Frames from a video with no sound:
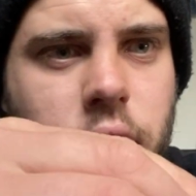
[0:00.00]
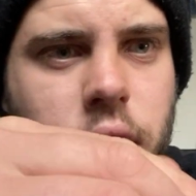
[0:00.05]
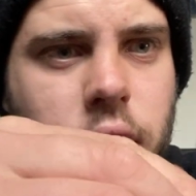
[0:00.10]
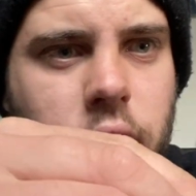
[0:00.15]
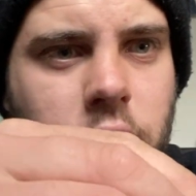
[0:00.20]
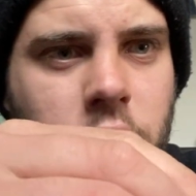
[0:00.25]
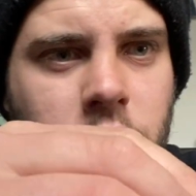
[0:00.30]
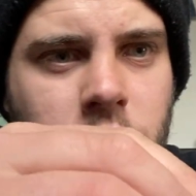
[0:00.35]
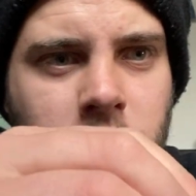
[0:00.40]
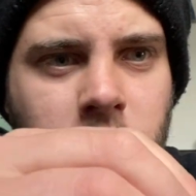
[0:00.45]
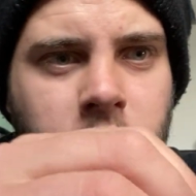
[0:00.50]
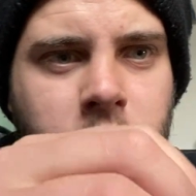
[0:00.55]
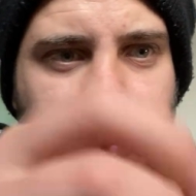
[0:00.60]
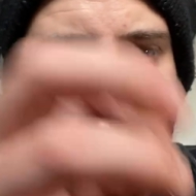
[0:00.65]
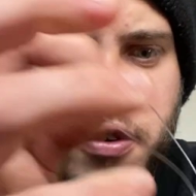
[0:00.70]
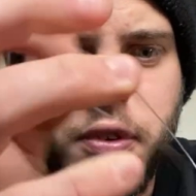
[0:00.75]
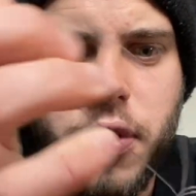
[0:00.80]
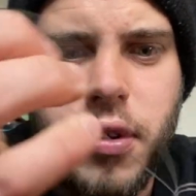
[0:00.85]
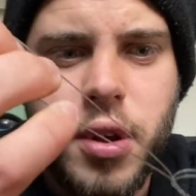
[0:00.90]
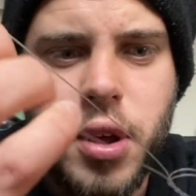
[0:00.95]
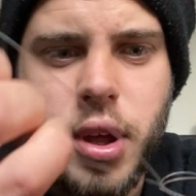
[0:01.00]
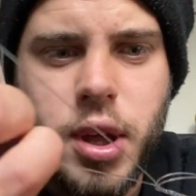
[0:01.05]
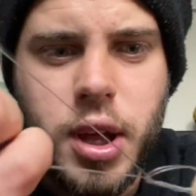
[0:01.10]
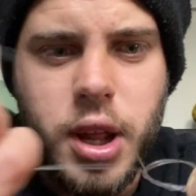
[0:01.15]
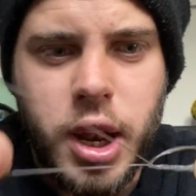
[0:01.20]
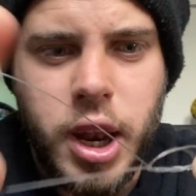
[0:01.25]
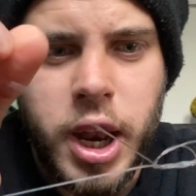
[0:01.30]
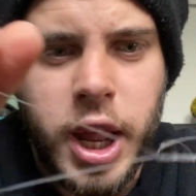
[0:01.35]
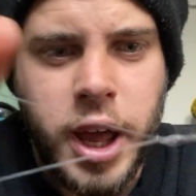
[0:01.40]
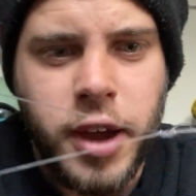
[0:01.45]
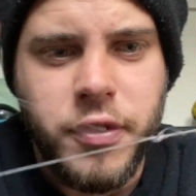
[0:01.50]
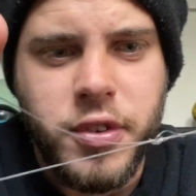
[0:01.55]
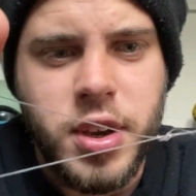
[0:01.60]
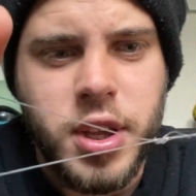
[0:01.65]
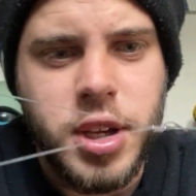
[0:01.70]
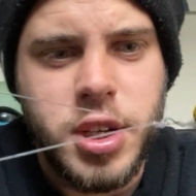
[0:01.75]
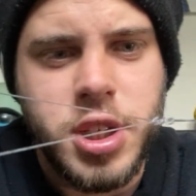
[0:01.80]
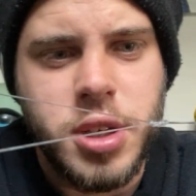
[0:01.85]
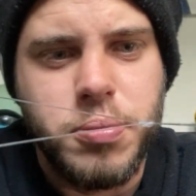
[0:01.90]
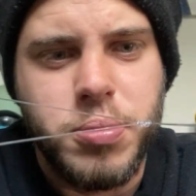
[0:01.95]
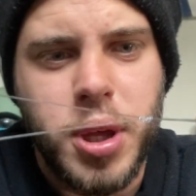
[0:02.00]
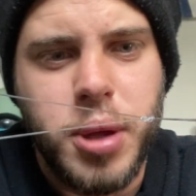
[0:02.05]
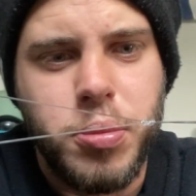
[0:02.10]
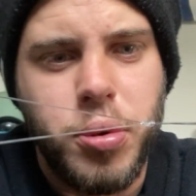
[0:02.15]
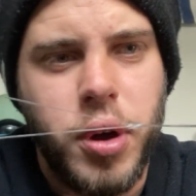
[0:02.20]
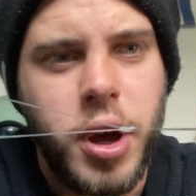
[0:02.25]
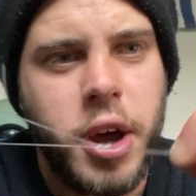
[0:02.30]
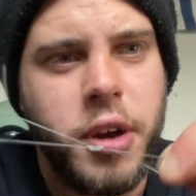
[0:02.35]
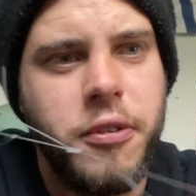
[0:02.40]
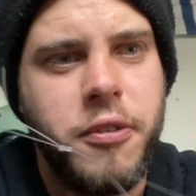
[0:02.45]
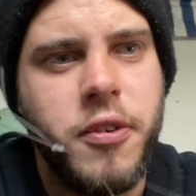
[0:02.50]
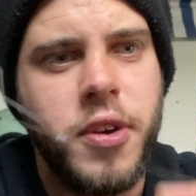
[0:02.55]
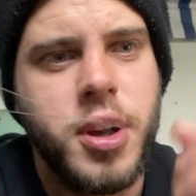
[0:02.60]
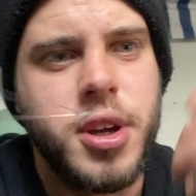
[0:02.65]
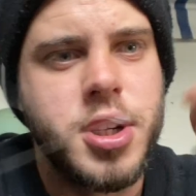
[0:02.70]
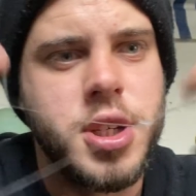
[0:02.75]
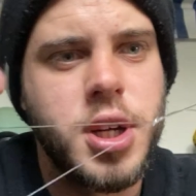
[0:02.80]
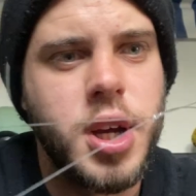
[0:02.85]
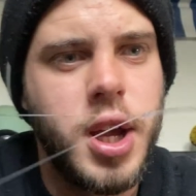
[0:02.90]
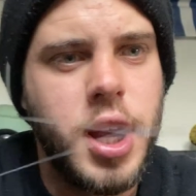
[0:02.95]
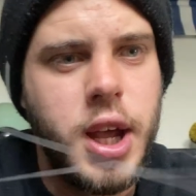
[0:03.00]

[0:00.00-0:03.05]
I love teaching people how to fish.